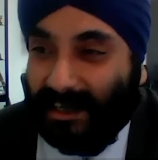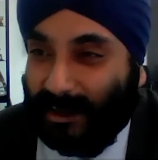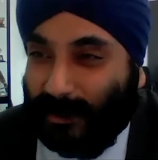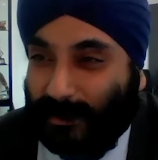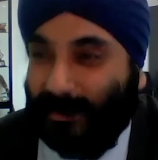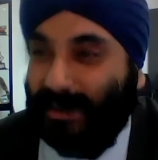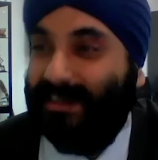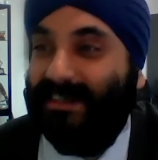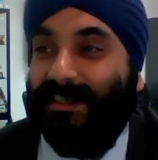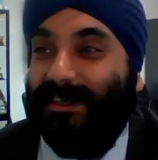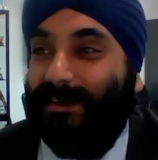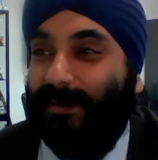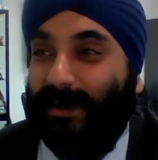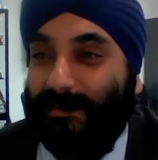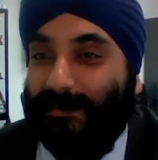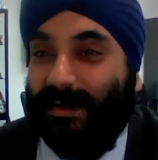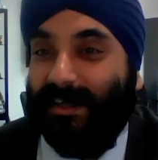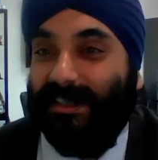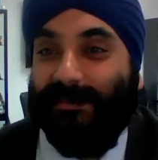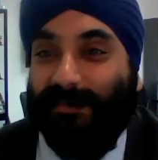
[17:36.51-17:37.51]
critical, it
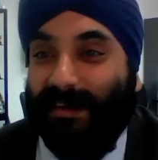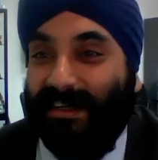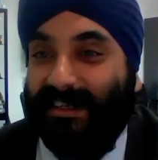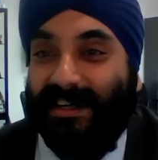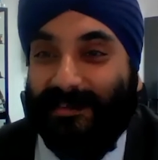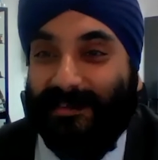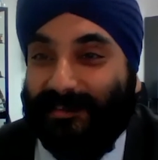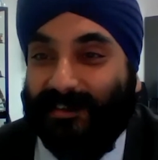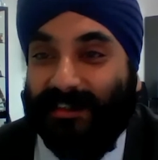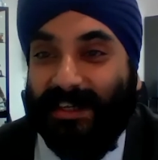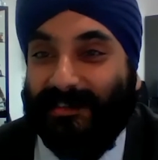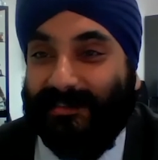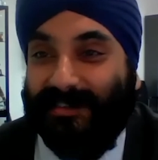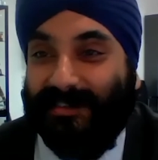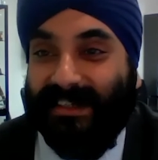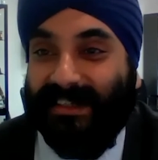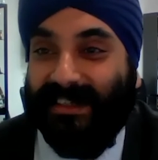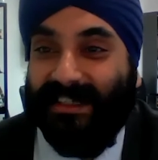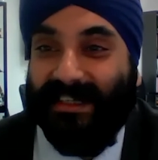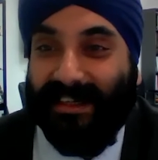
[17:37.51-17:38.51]
must be done for their
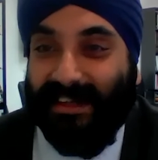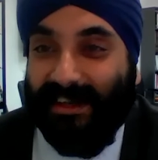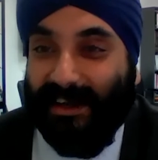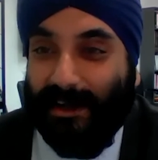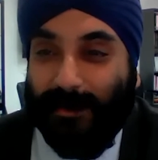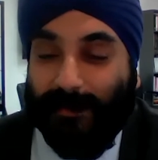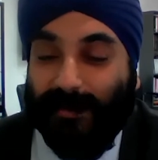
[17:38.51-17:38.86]
funding.